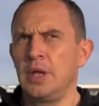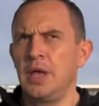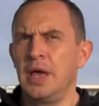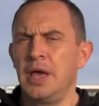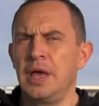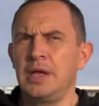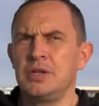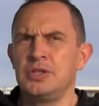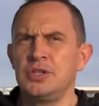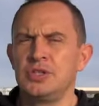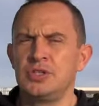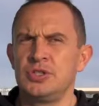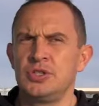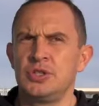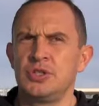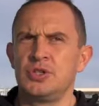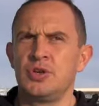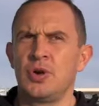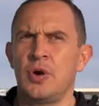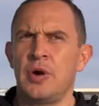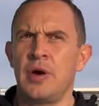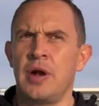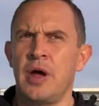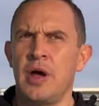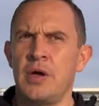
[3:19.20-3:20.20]
Yeah, just to
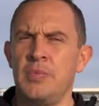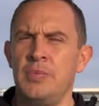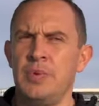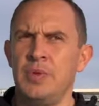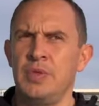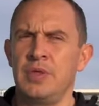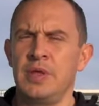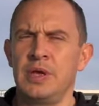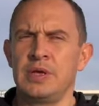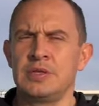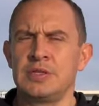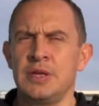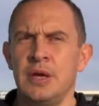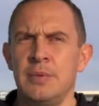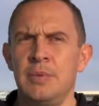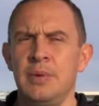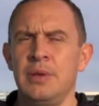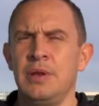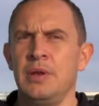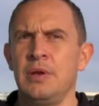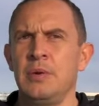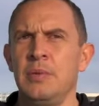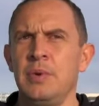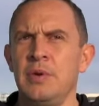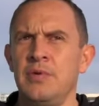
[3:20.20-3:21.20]
try and open things up a
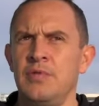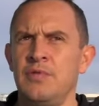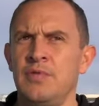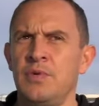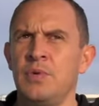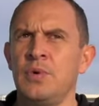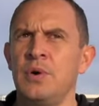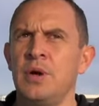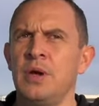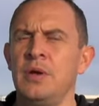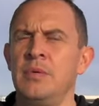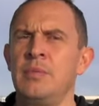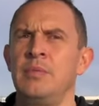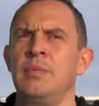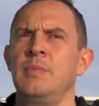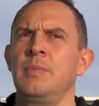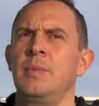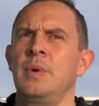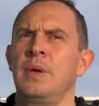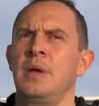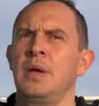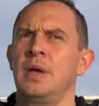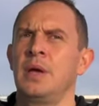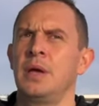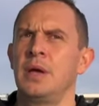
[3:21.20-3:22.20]
little bit for him.
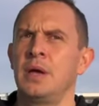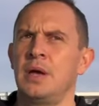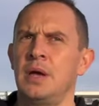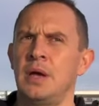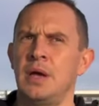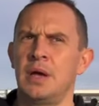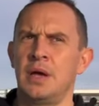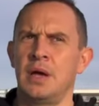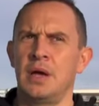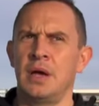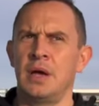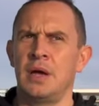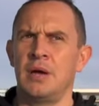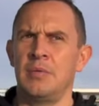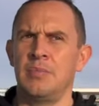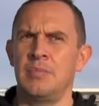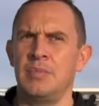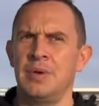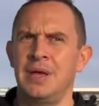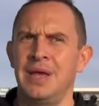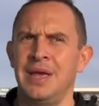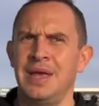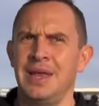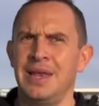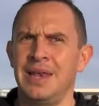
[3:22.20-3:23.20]
Um,
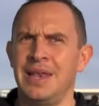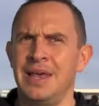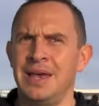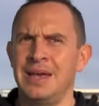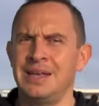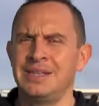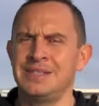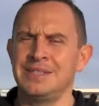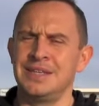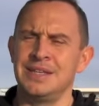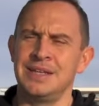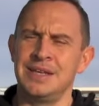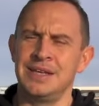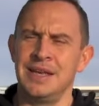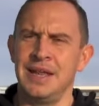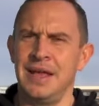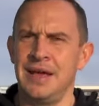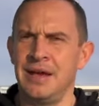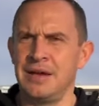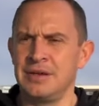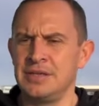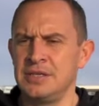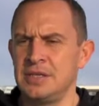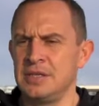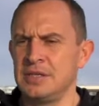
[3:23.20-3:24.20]
he lays in and
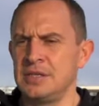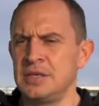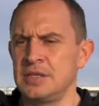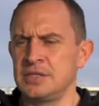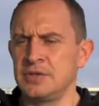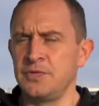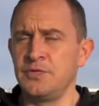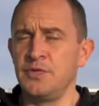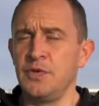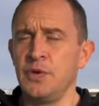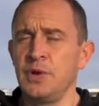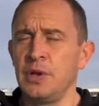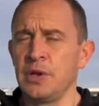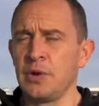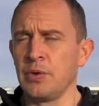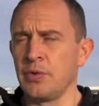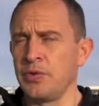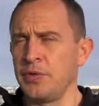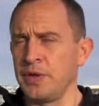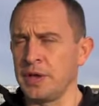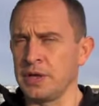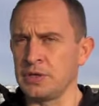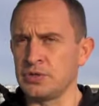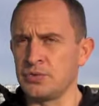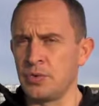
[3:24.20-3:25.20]
out and does a few little
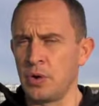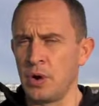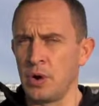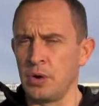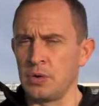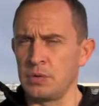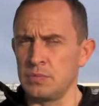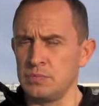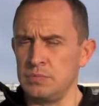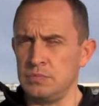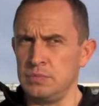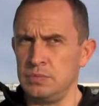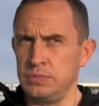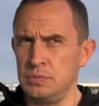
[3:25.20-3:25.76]
things wrong.